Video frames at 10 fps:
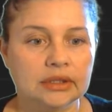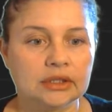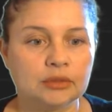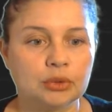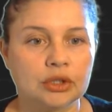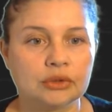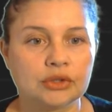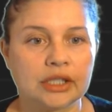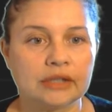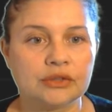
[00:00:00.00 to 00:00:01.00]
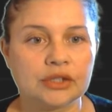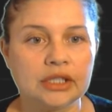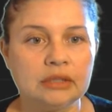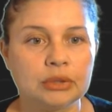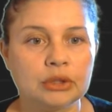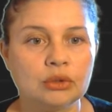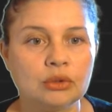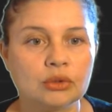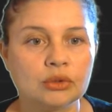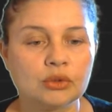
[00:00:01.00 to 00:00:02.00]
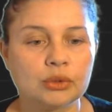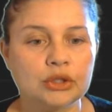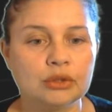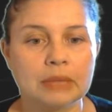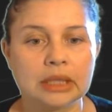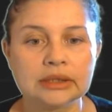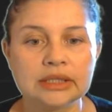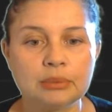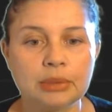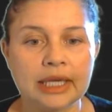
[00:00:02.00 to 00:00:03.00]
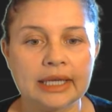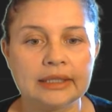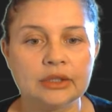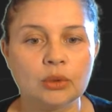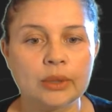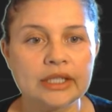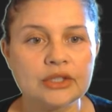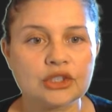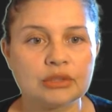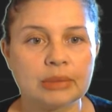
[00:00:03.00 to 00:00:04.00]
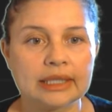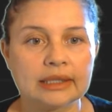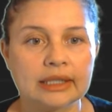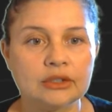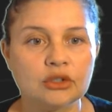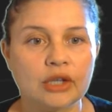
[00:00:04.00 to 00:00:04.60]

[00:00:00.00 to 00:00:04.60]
Let's put those f's in, because when you multiply an equation by that,